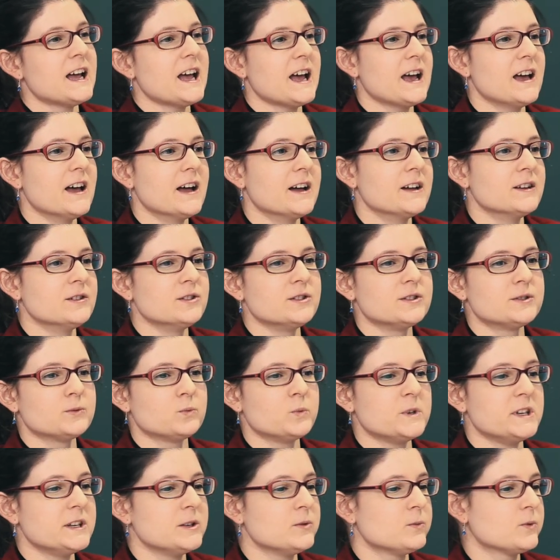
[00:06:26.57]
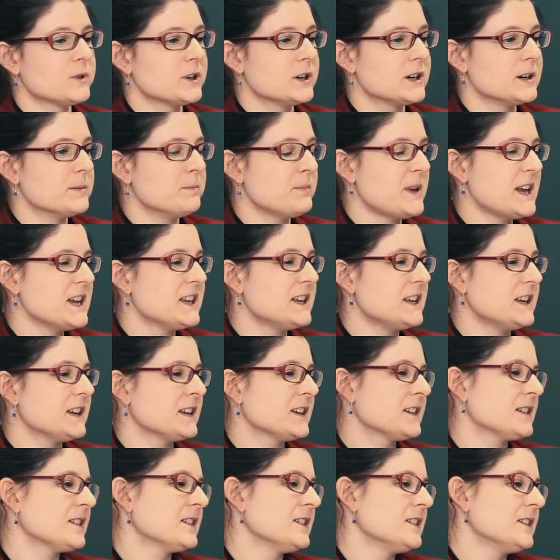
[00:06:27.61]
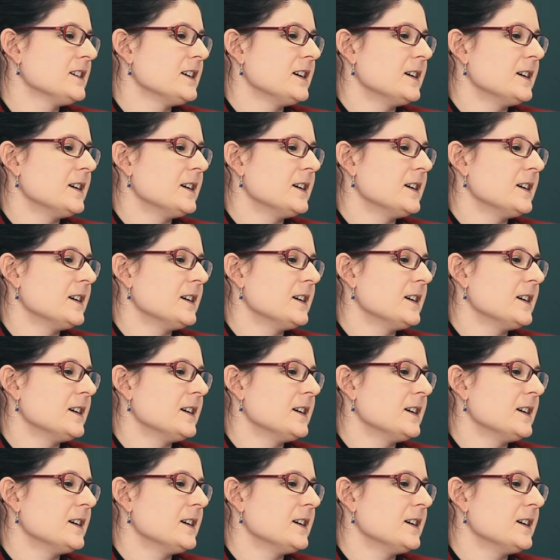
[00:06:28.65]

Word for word: And we were making